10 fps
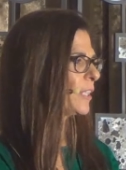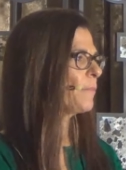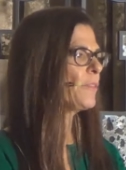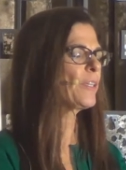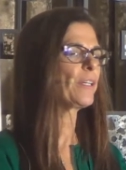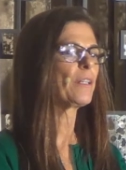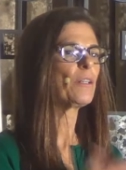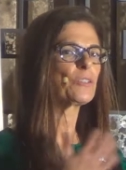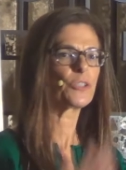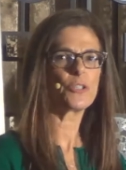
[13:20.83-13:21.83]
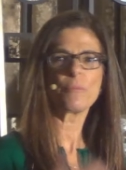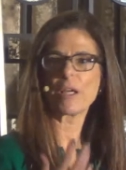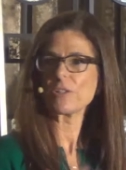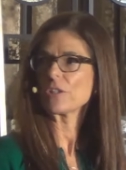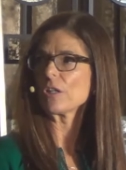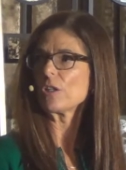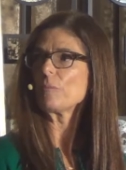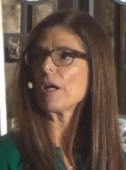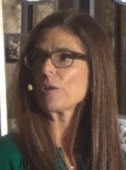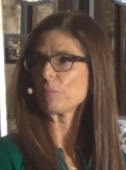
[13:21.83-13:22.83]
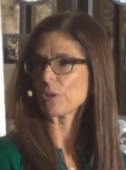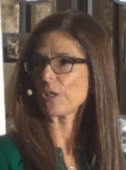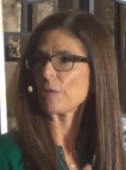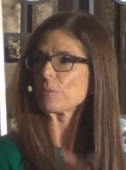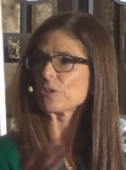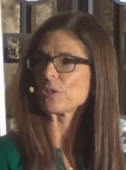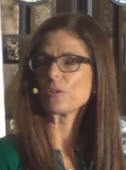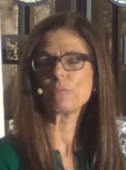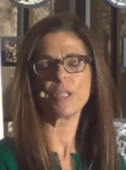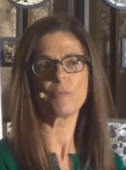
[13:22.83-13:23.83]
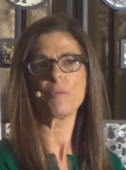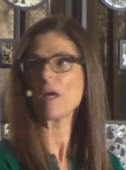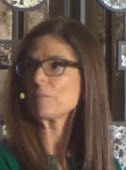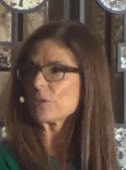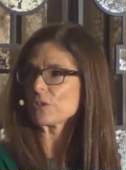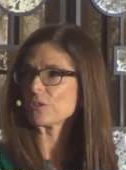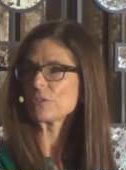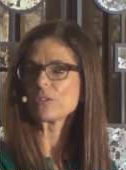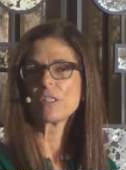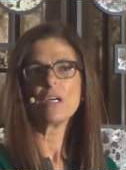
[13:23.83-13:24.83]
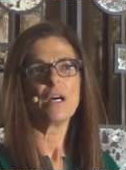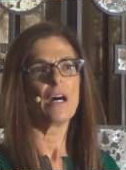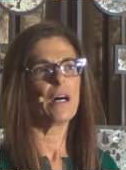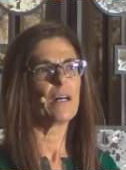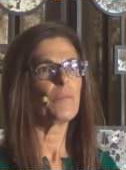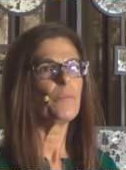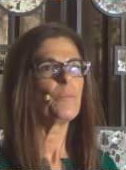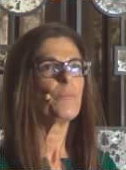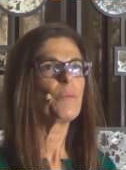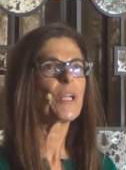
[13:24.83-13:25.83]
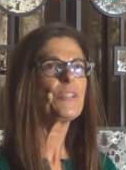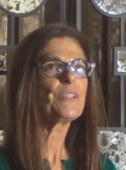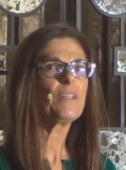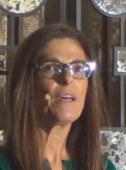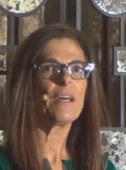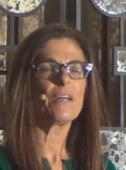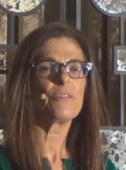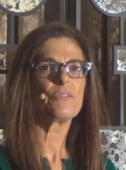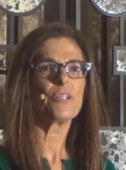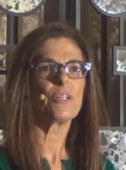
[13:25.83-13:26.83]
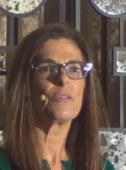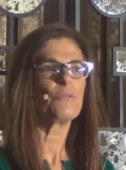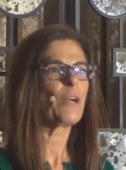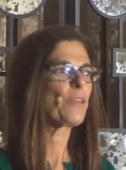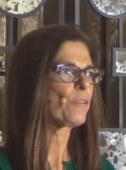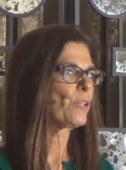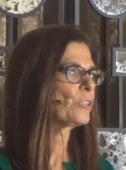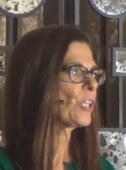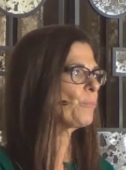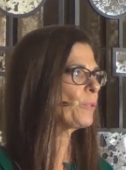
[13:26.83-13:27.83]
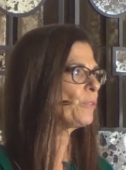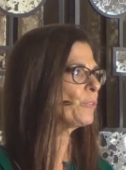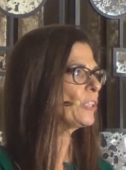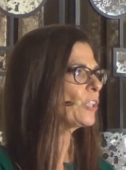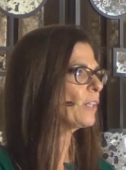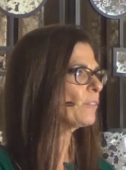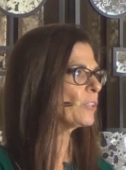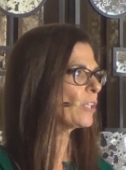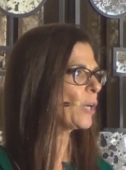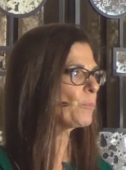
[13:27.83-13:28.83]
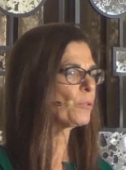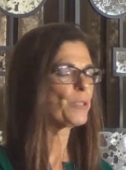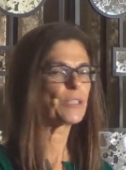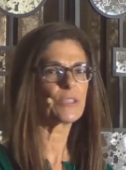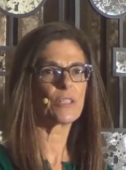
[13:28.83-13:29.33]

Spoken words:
same thing, a certain amount of dollar amount per episode, minimum episodes. But I did have a rather large company reach out a couple of weeks